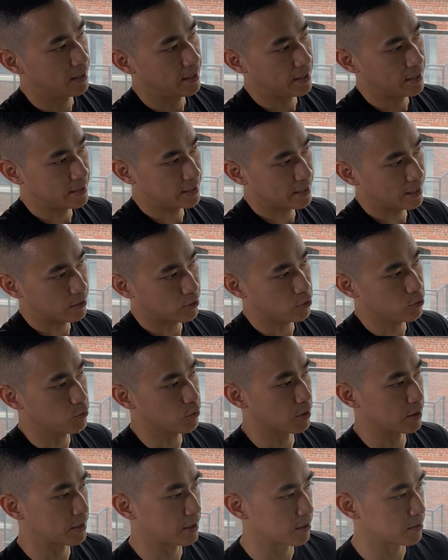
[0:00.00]
He's had 2
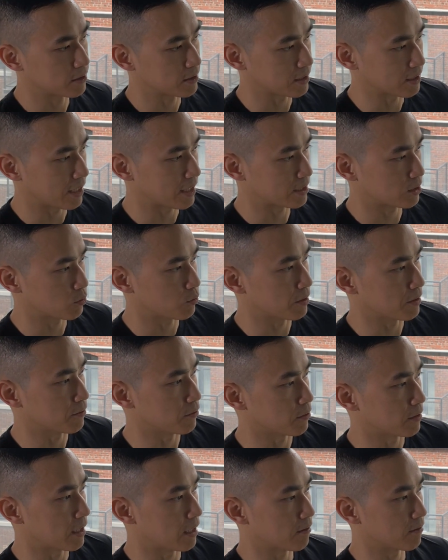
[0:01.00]
workouts in the last
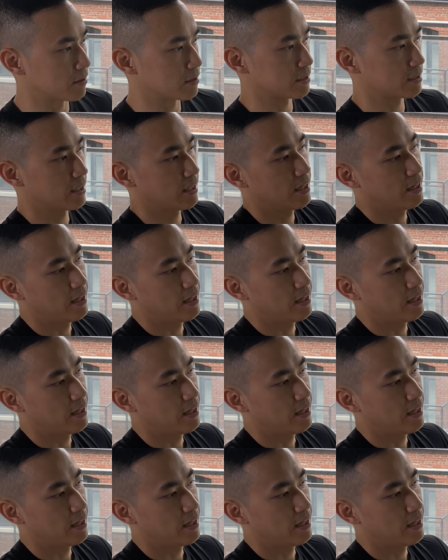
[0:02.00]
24 hours.